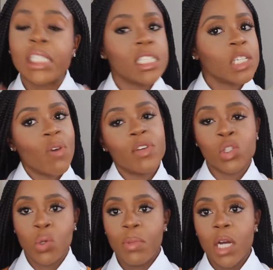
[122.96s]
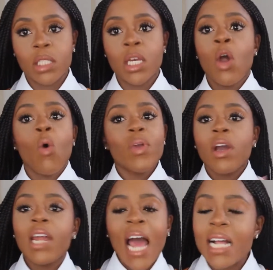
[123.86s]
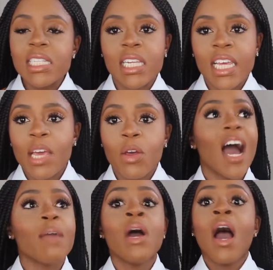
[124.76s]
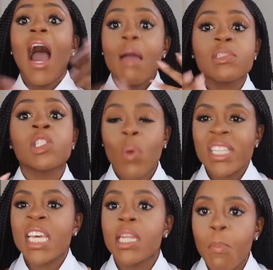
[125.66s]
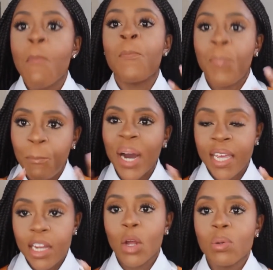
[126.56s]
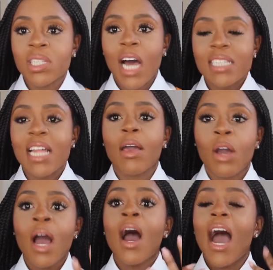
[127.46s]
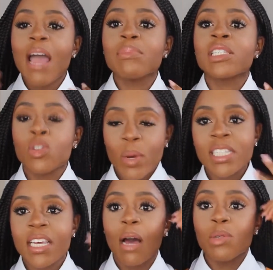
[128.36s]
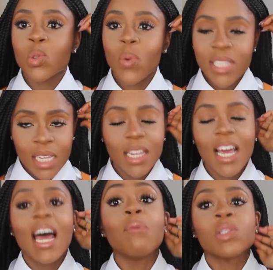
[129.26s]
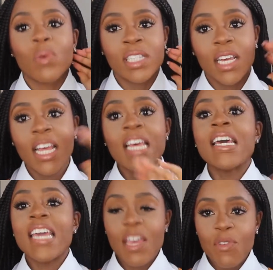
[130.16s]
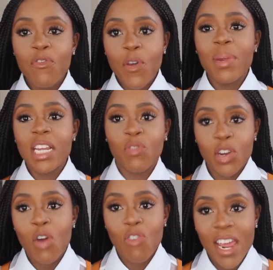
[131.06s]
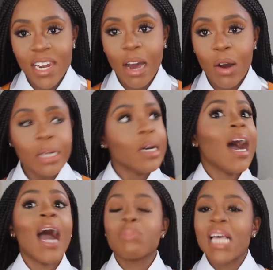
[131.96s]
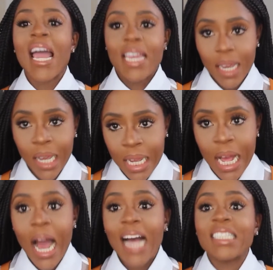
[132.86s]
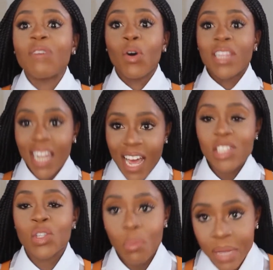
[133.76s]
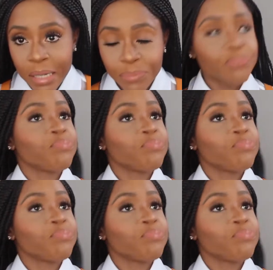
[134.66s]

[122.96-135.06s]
geez, this weather's too much. We can't handle it here. I'm, I'm sweating bucket loads, guys. Like, I'm sweating, I'm sweating, and I'm sweating. Even filming this video right now, I'm dying. As in, I've got the lights on me,